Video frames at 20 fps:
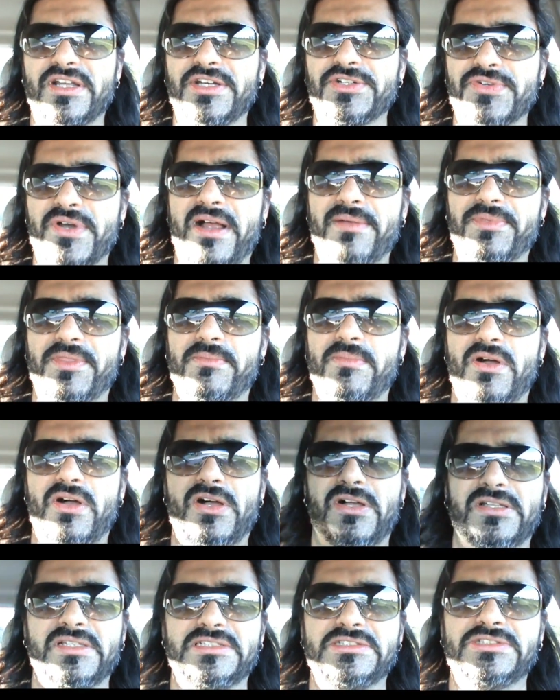going to drop the
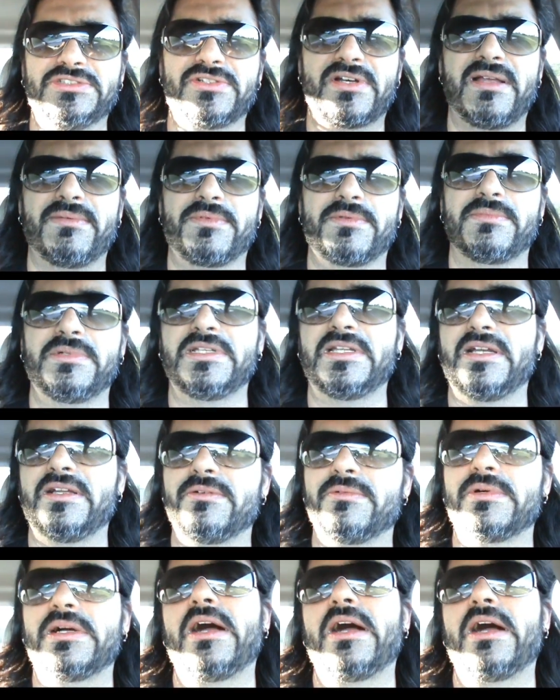ball, and you dropped it, you know.